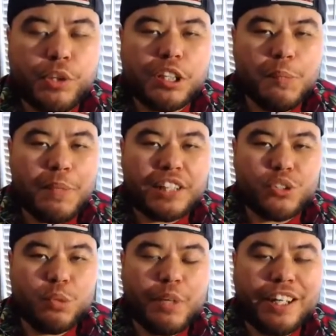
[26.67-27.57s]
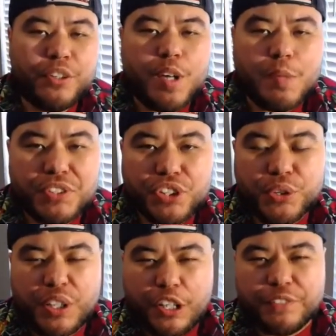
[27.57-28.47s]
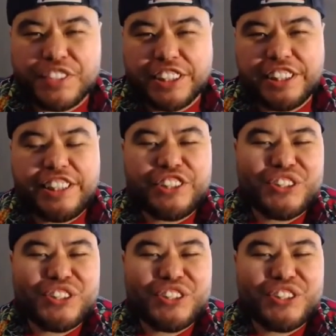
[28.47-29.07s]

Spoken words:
welcome back to a brand new episode of The Lead.